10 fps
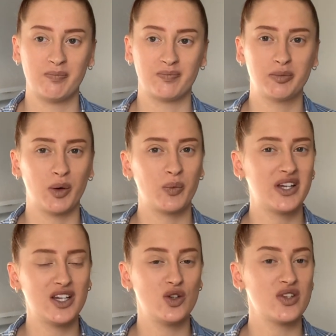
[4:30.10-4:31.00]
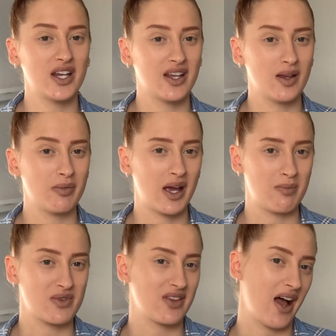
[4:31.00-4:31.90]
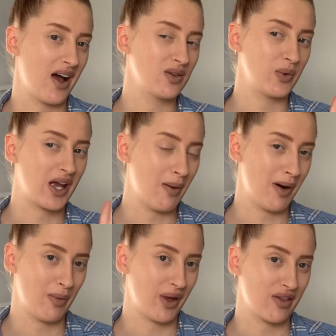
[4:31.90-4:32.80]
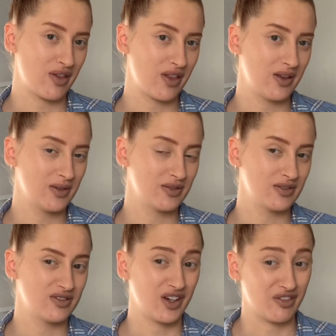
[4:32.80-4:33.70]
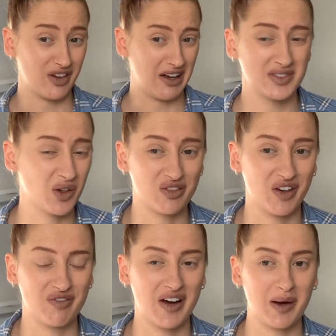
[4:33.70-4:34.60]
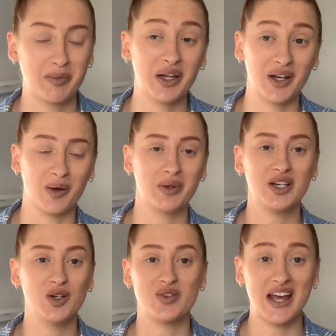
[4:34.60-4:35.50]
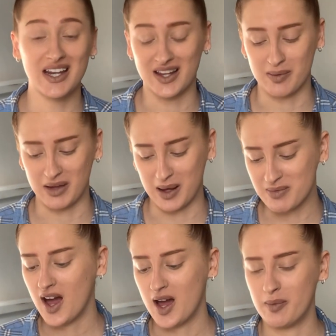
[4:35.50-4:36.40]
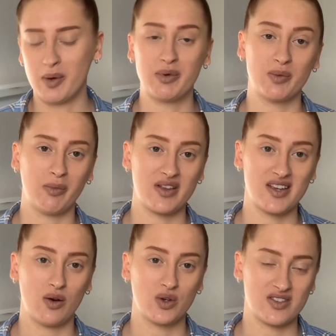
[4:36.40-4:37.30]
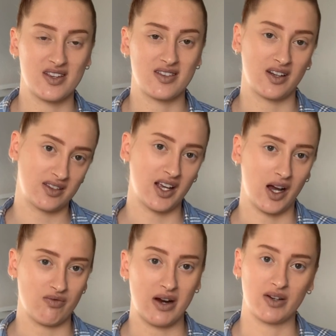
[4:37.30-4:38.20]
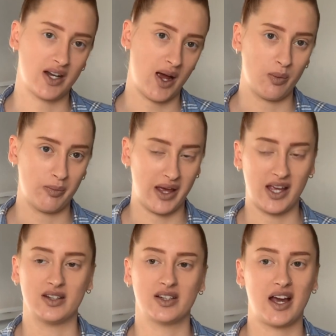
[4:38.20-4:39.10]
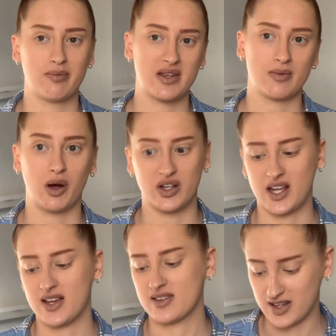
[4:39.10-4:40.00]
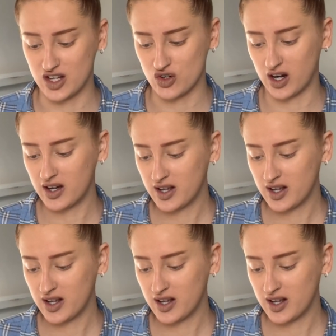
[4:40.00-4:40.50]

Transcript: But we didn't use any of them names that we come up with. Fun fact, not fun fact, but you know, we didn't use any of them names. But my older sister did come around and help me and gave me some ideas, etc.